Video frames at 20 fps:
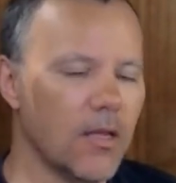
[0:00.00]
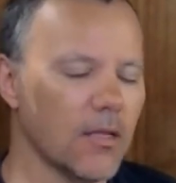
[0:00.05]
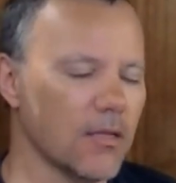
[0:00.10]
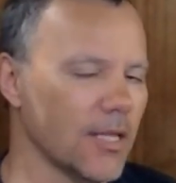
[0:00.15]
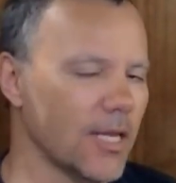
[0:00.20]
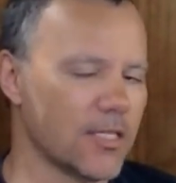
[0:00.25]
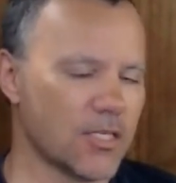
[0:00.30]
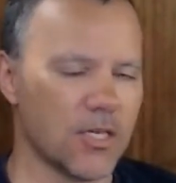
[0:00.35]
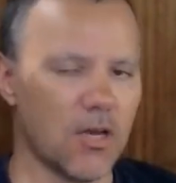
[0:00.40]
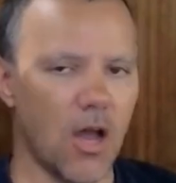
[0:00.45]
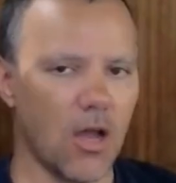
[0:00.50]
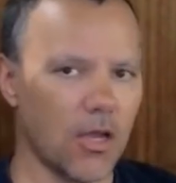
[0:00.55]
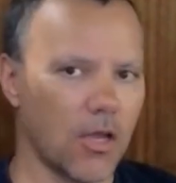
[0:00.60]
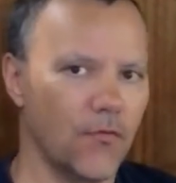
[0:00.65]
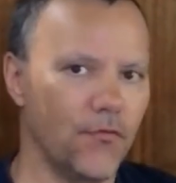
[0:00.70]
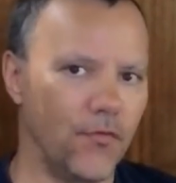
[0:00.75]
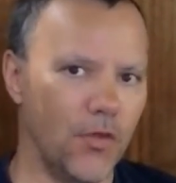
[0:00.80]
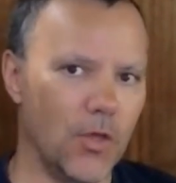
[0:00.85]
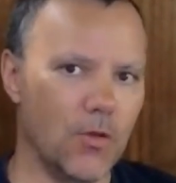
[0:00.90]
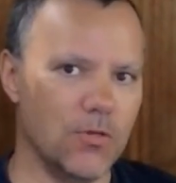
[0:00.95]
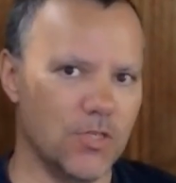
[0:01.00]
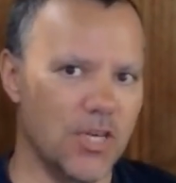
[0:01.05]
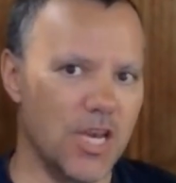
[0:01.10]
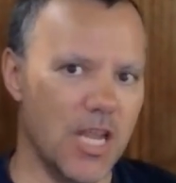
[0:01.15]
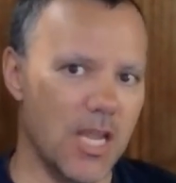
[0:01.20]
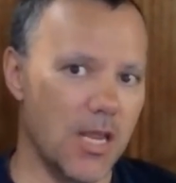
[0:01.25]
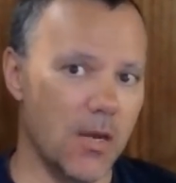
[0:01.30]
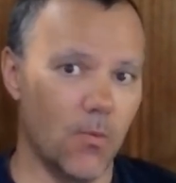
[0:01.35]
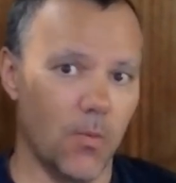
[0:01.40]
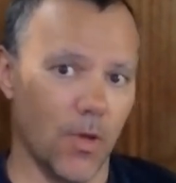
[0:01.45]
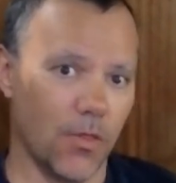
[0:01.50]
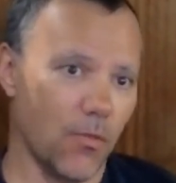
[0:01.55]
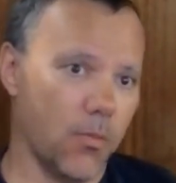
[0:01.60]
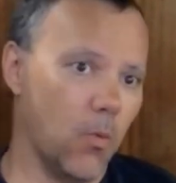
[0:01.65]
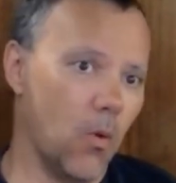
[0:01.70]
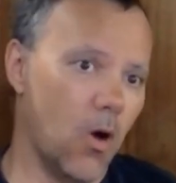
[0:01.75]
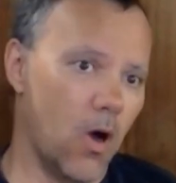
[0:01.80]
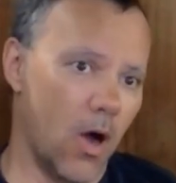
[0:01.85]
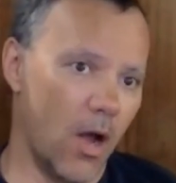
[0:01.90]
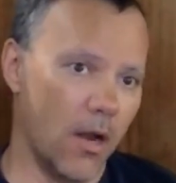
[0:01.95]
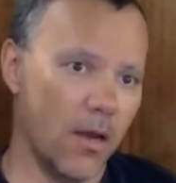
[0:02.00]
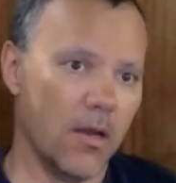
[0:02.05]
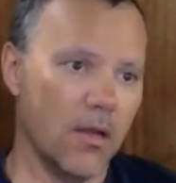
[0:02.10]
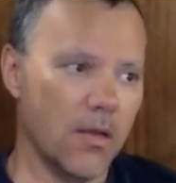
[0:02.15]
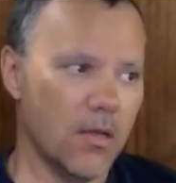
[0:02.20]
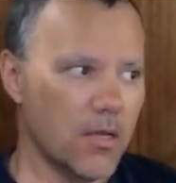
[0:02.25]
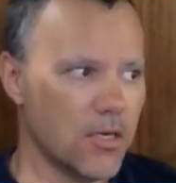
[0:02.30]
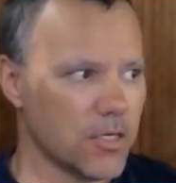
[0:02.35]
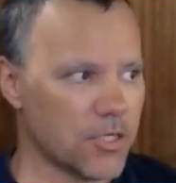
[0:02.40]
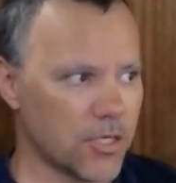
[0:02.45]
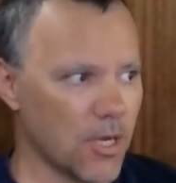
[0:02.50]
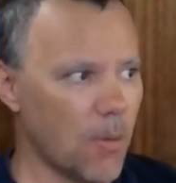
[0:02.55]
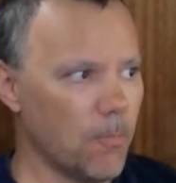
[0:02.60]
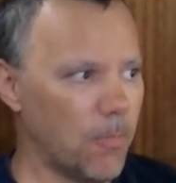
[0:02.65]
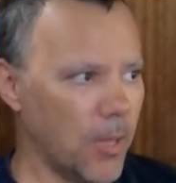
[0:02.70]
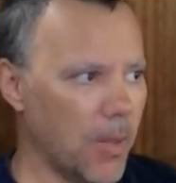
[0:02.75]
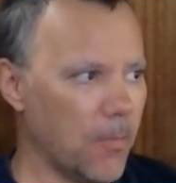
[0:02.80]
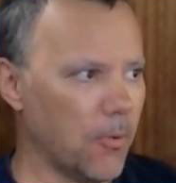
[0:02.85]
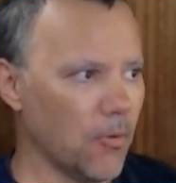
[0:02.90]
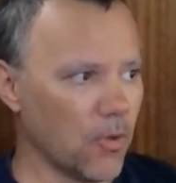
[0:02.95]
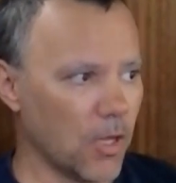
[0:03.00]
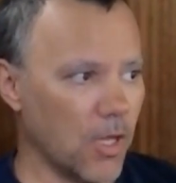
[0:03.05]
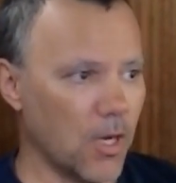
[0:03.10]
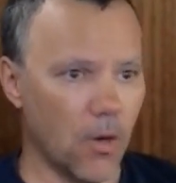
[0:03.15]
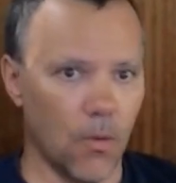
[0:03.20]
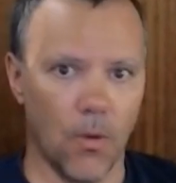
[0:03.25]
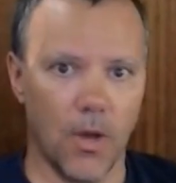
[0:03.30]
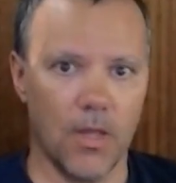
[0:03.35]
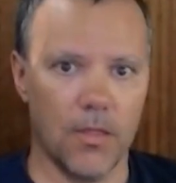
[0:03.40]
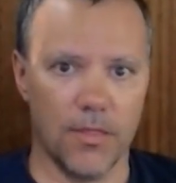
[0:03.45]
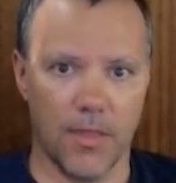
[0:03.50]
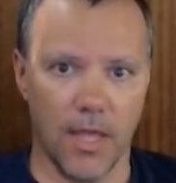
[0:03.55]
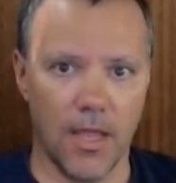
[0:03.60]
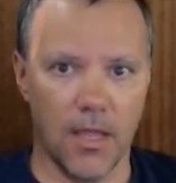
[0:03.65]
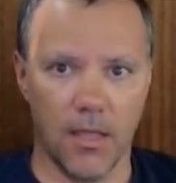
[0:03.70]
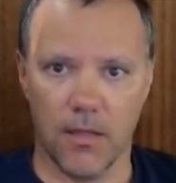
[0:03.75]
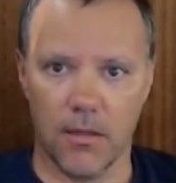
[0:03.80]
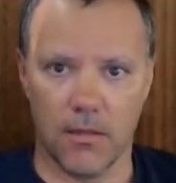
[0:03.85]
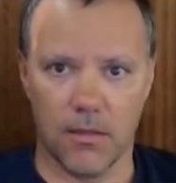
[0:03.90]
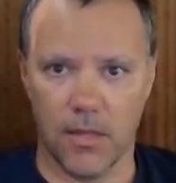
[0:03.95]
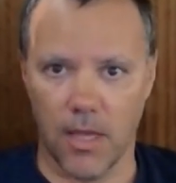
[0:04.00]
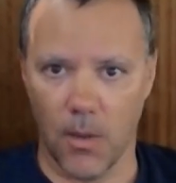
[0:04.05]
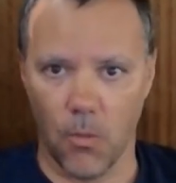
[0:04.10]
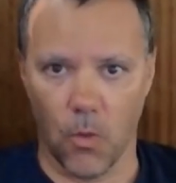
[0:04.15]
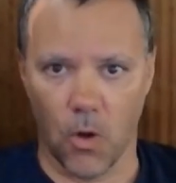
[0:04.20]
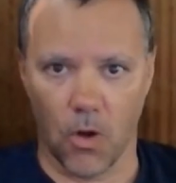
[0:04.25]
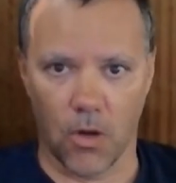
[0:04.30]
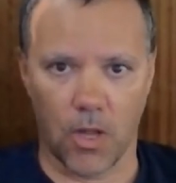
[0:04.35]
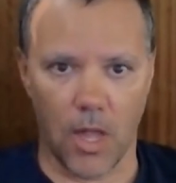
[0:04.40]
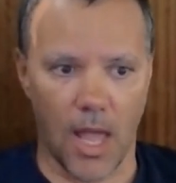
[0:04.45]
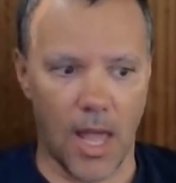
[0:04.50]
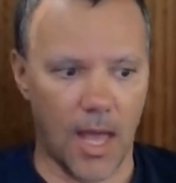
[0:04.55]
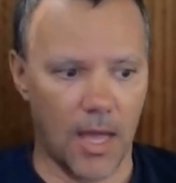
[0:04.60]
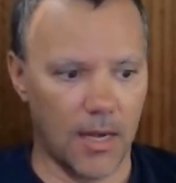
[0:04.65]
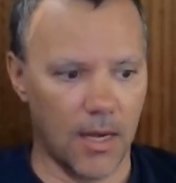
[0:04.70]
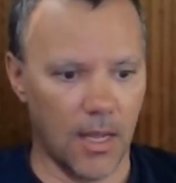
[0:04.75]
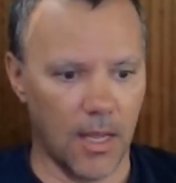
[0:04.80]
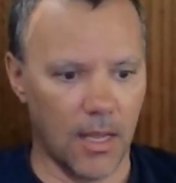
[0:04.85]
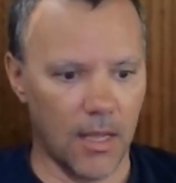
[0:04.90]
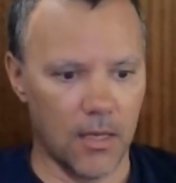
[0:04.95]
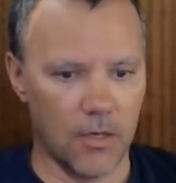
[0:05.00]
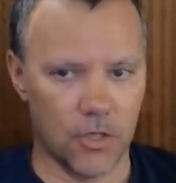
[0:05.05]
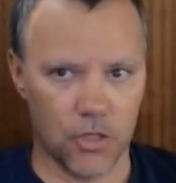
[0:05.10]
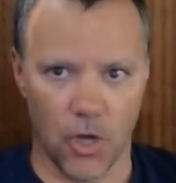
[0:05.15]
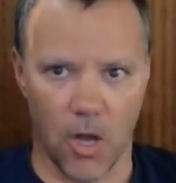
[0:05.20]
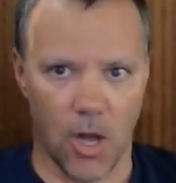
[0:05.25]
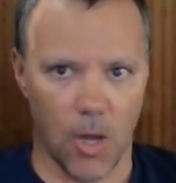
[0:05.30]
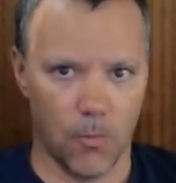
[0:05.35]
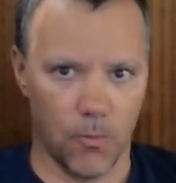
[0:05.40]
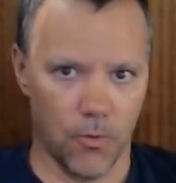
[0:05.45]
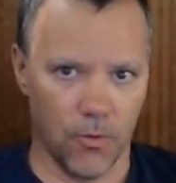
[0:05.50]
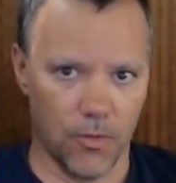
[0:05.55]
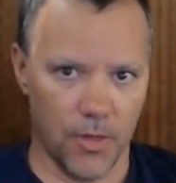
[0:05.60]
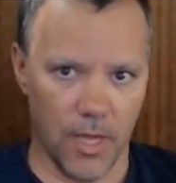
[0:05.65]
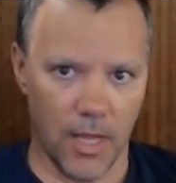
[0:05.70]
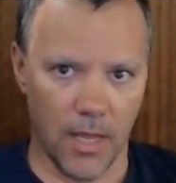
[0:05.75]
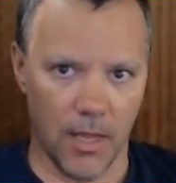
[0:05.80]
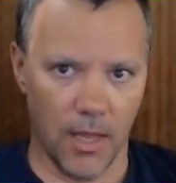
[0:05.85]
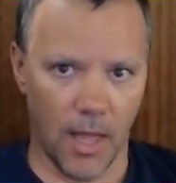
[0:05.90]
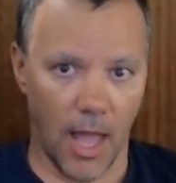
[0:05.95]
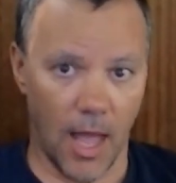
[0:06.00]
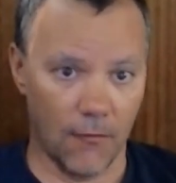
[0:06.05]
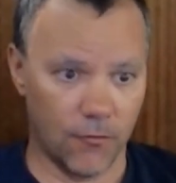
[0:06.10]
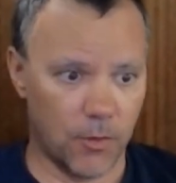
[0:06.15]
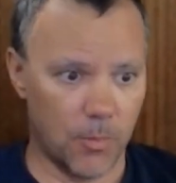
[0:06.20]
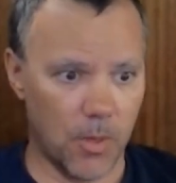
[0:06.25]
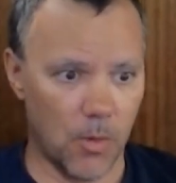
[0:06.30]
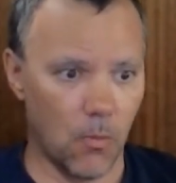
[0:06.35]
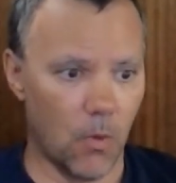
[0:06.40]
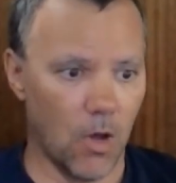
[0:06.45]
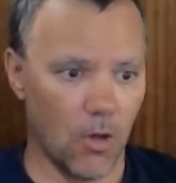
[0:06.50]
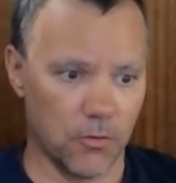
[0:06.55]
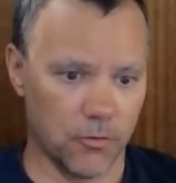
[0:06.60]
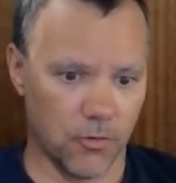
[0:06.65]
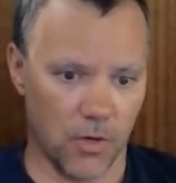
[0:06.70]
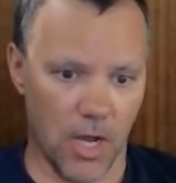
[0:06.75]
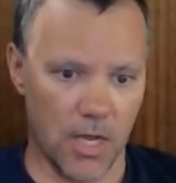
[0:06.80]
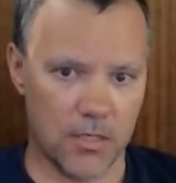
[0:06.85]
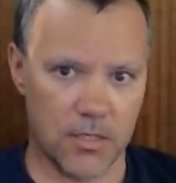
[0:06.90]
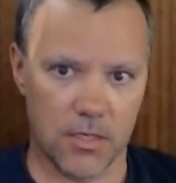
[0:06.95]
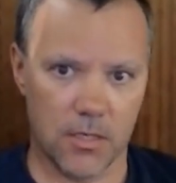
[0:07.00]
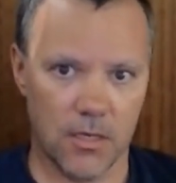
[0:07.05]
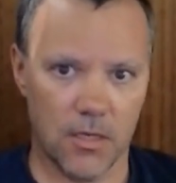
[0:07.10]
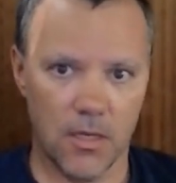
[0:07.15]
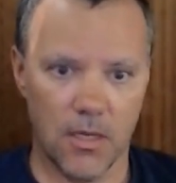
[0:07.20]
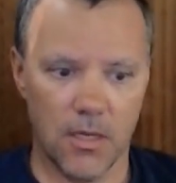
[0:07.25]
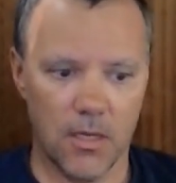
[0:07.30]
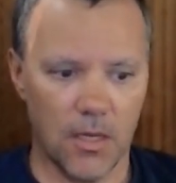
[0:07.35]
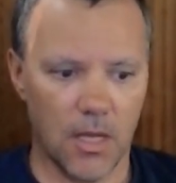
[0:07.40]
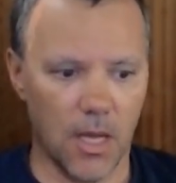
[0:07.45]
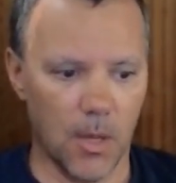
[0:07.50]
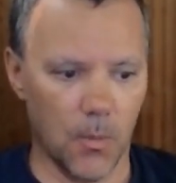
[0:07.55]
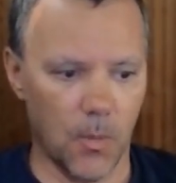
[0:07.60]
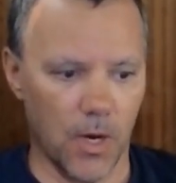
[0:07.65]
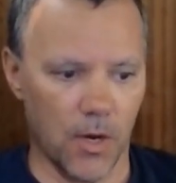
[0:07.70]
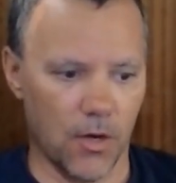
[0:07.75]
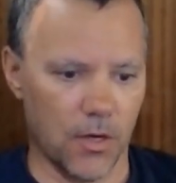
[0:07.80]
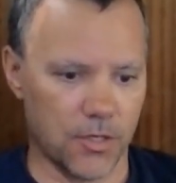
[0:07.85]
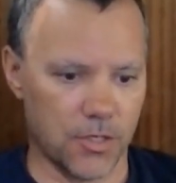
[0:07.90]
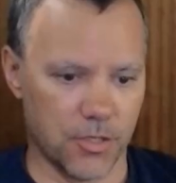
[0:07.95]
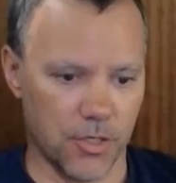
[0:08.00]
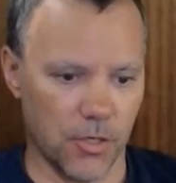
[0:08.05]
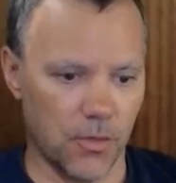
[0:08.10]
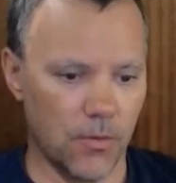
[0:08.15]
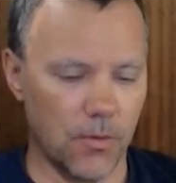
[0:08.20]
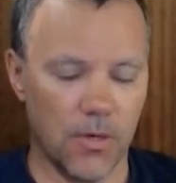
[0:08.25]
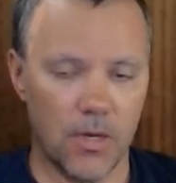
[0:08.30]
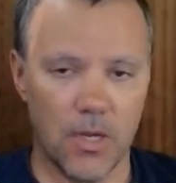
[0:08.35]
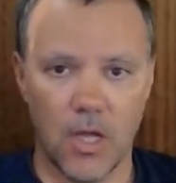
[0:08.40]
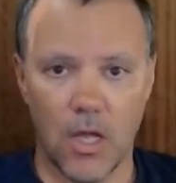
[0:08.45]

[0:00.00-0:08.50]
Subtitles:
Let's not confuse need with want. Some people, you know what, they work at a job where they have to be well dressed and wear a suit.